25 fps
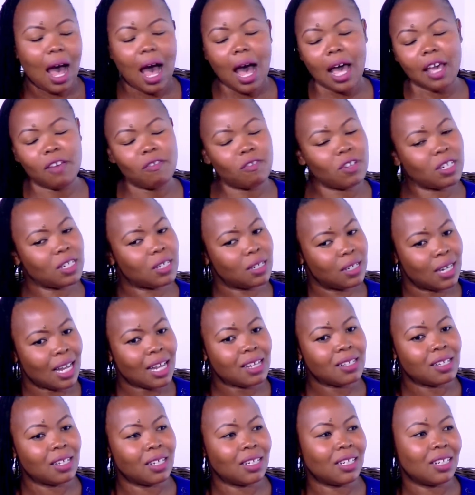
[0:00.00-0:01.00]
If it
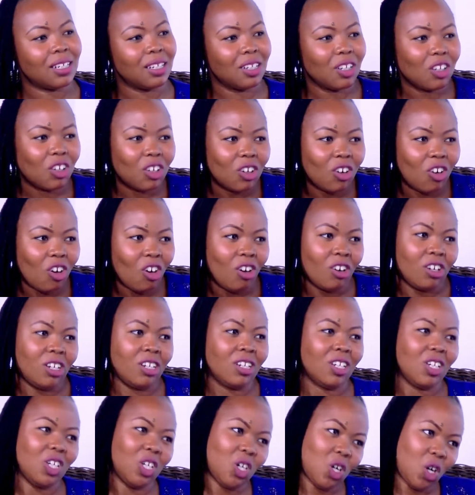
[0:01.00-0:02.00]
doesn't, God
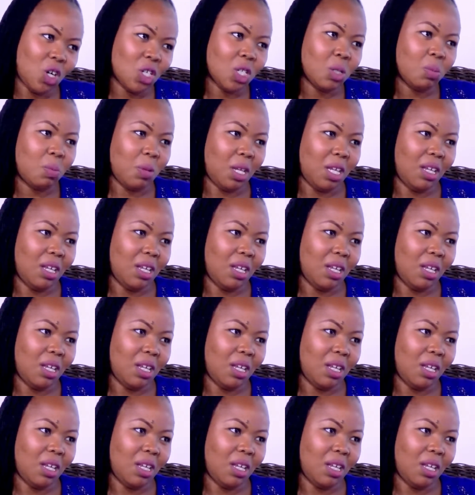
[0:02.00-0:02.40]
got me.